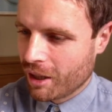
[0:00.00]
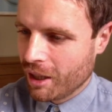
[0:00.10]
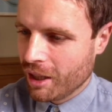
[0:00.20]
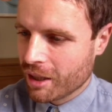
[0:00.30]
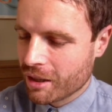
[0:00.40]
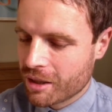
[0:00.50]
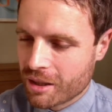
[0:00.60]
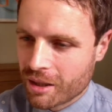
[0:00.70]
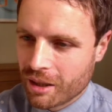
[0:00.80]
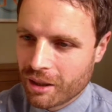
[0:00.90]

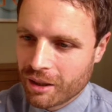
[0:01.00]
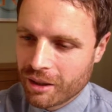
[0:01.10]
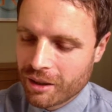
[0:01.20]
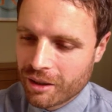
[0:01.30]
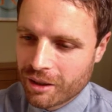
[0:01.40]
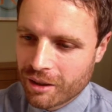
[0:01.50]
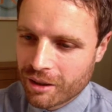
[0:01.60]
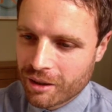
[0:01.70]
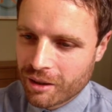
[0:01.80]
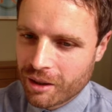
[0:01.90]
It's
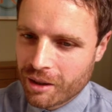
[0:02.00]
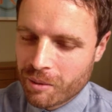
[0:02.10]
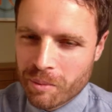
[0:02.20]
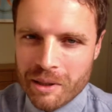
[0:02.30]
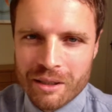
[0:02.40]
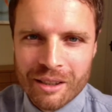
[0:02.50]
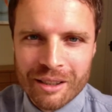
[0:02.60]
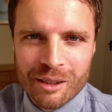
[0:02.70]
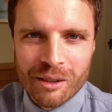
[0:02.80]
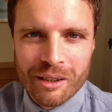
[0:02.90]
basically
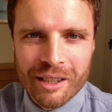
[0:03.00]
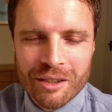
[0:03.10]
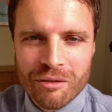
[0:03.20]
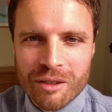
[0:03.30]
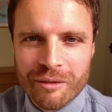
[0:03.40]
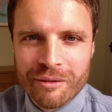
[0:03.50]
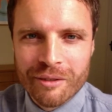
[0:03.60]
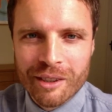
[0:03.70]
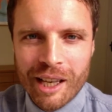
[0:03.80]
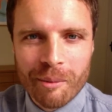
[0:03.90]
it's like a history of
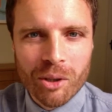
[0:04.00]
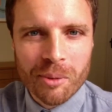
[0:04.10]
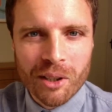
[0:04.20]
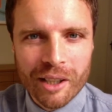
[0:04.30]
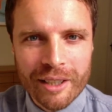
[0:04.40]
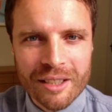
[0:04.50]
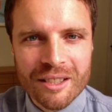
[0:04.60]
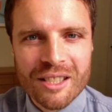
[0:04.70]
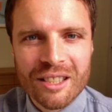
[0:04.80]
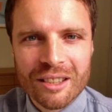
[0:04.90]
Capcom
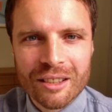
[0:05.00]
arcades.